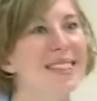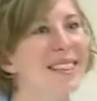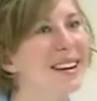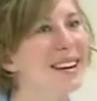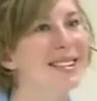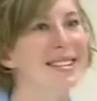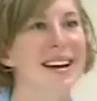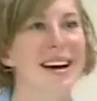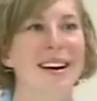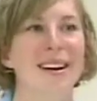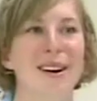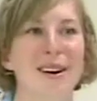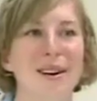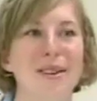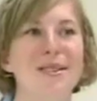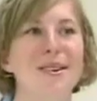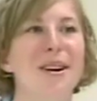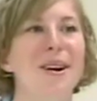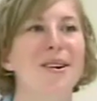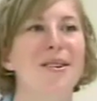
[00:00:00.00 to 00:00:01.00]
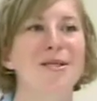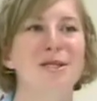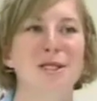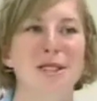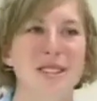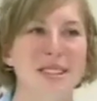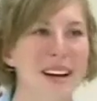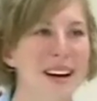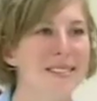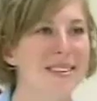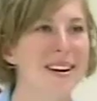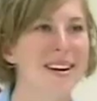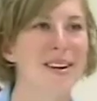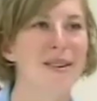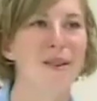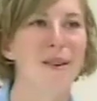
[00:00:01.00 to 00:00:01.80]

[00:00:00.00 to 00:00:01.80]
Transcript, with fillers: They said, oh, no, she's never going to